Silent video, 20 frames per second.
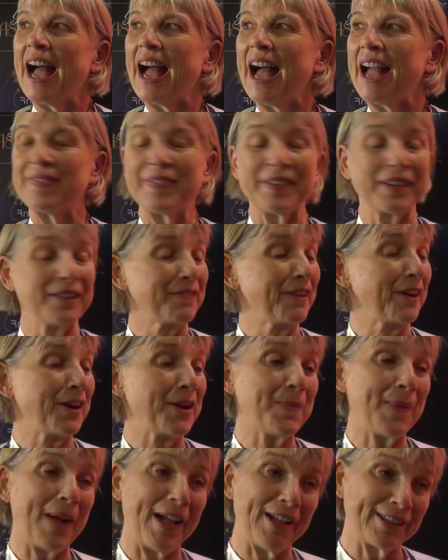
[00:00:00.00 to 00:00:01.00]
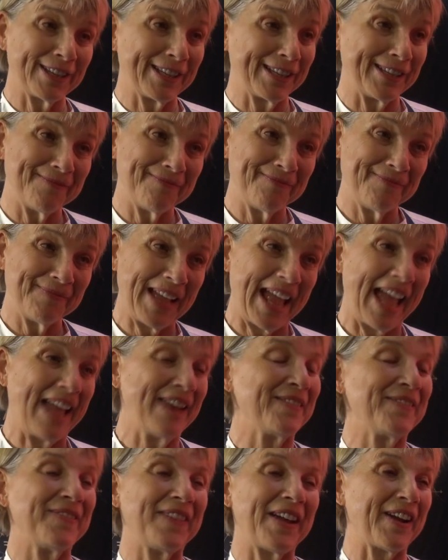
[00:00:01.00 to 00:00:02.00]
I feel very welcome
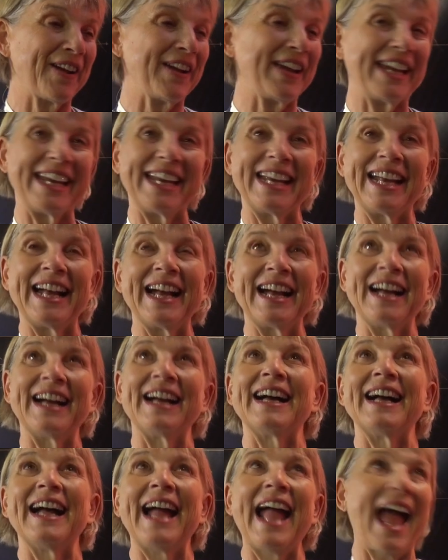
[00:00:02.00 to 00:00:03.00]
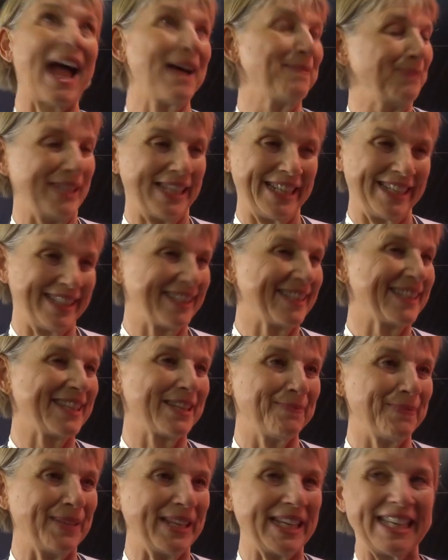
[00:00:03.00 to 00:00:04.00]
and very happy to
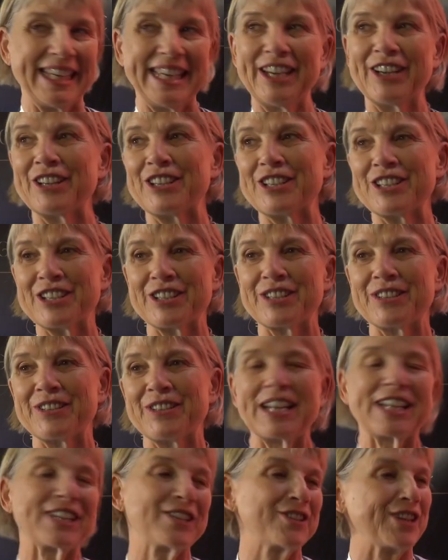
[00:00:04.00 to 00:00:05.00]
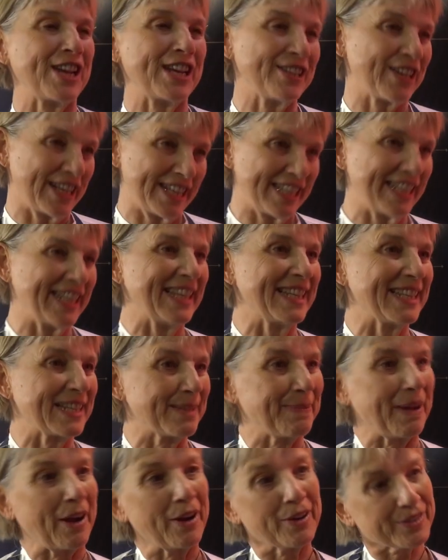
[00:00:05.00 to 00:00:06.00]
be here to exchange ideas
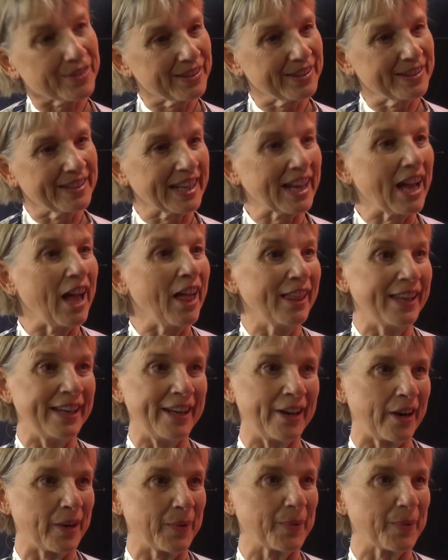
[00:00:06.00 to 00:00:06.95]
about the culinary